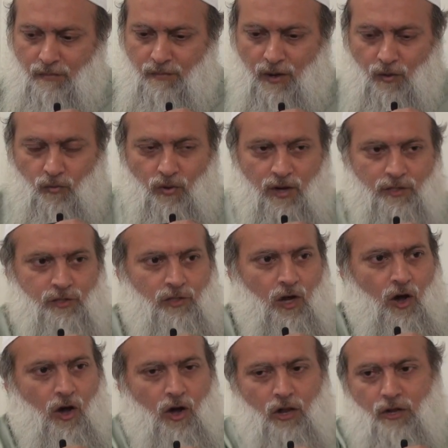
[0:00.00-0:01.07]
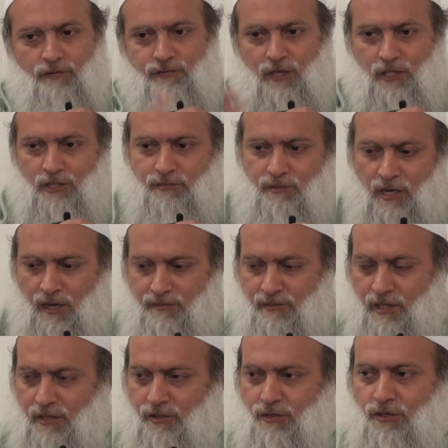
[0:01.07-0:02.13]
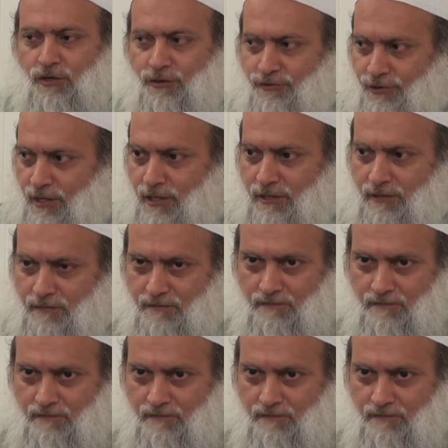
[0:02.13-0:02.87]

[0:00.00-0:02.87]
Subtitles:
But once all of this comes under your feet,